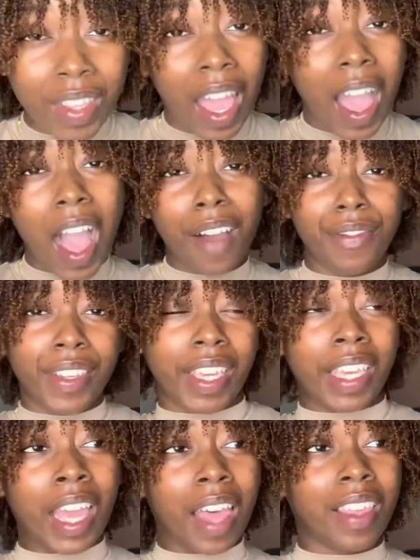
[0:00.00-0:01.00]
I forget,
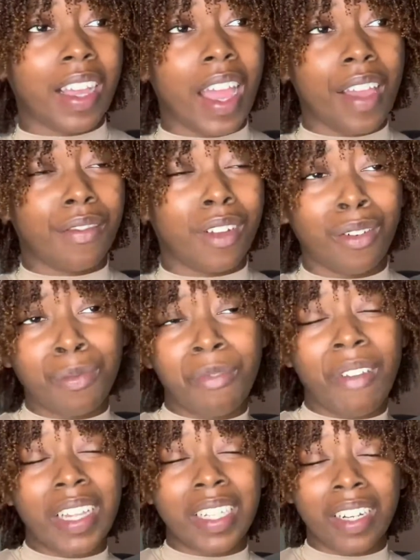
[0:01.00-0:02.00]
I think I have low
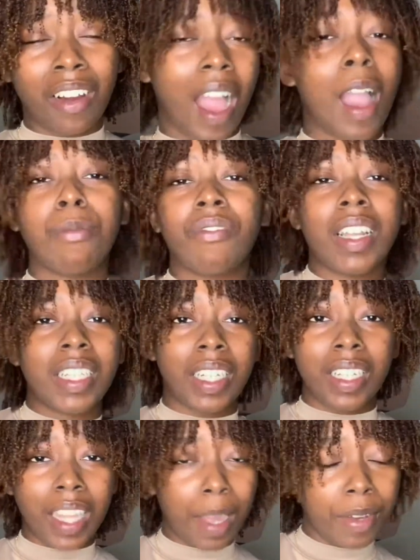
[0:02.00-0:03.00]
porosity or high porosity
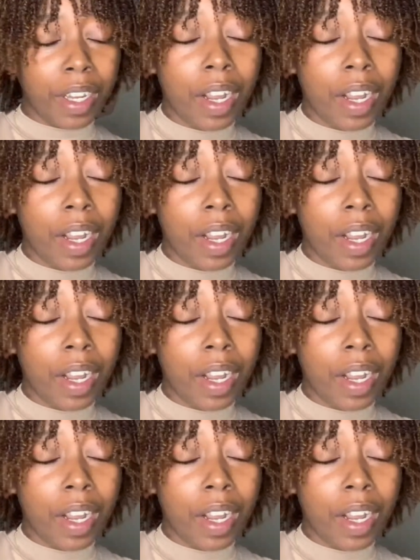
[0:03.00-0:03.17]
type hair.